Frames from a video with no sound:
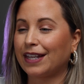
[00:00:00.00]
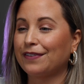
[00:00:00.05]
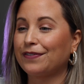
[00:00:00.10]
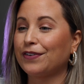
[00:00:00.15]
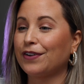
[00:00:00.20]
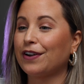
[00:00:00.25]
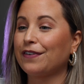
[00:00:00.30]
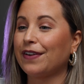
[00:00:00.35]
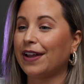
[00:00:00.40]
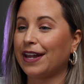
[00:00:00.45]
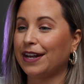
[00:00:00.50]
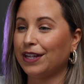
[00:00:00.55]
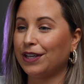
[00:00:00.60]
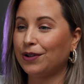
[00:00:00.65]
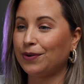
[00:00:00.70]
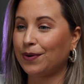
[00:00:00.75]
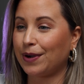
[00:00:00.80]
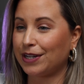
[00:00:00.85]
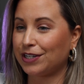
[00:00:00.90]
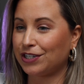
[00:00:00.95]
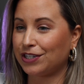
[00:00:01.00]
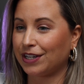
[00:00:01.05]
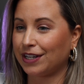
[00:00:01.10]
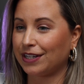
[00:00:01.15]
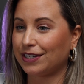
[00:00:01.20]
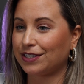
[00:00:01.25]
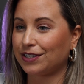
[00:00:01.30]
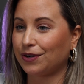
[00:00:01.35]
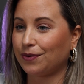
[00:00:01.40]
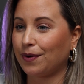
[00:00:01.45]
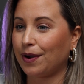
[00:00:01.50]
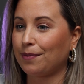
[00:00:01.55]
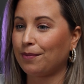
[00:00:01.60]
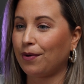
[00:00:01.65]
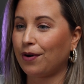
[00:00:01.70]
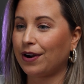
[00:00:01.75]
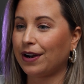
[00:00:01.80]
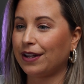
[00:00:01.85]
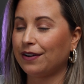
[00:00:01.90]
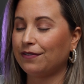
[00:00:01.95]
If you have any questions or want
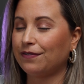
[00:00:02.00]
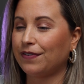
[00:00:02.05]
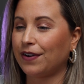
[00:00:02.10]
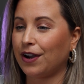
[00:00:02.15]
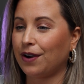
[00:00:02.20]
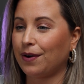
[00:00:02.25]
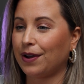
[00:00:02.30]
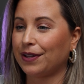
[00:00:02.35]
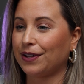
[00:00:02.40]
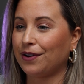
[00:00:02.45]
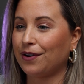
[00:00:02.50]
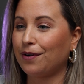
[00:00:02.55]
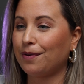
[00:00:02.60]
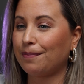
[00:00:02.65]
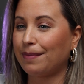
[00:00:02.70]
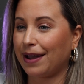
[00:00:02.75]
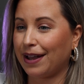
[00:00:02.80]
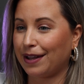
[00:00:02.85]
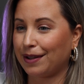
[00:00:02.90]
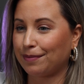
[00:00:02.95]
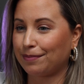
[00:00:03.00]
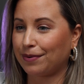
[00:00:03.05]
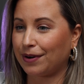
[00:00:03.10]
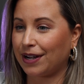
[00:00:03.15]
more info on the home buying